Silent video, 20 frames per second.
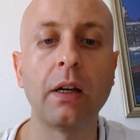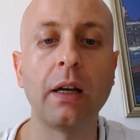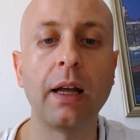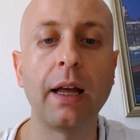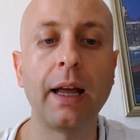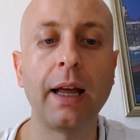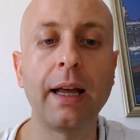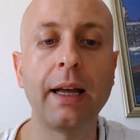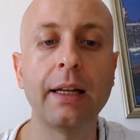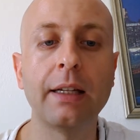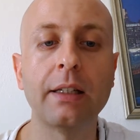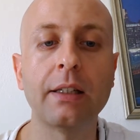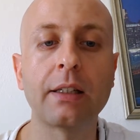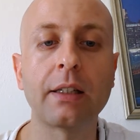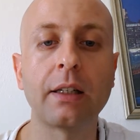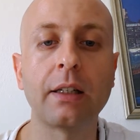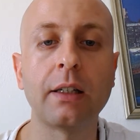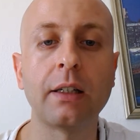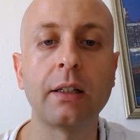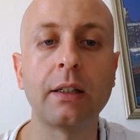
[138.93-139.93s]
And
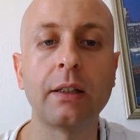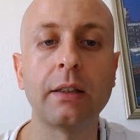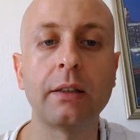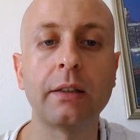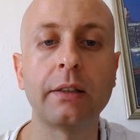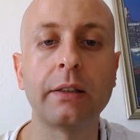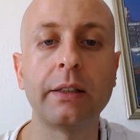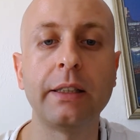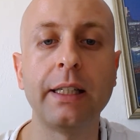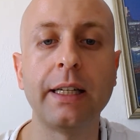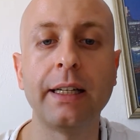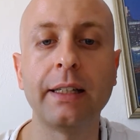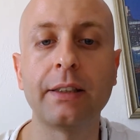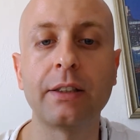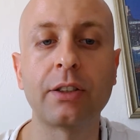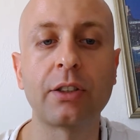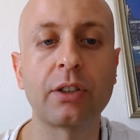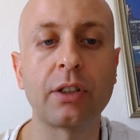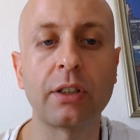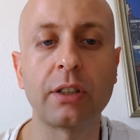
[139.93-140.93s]
yeah, the
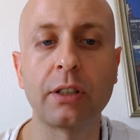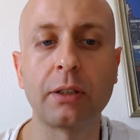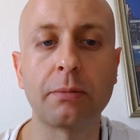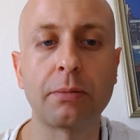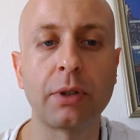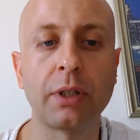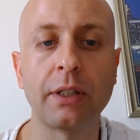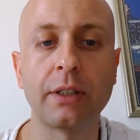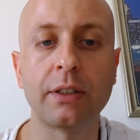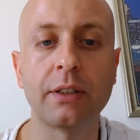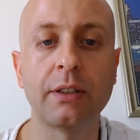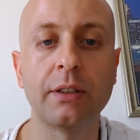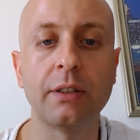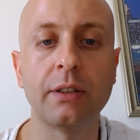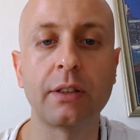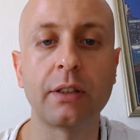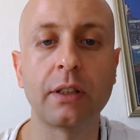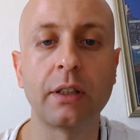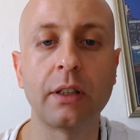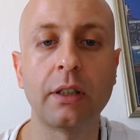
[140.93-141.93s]
starting prices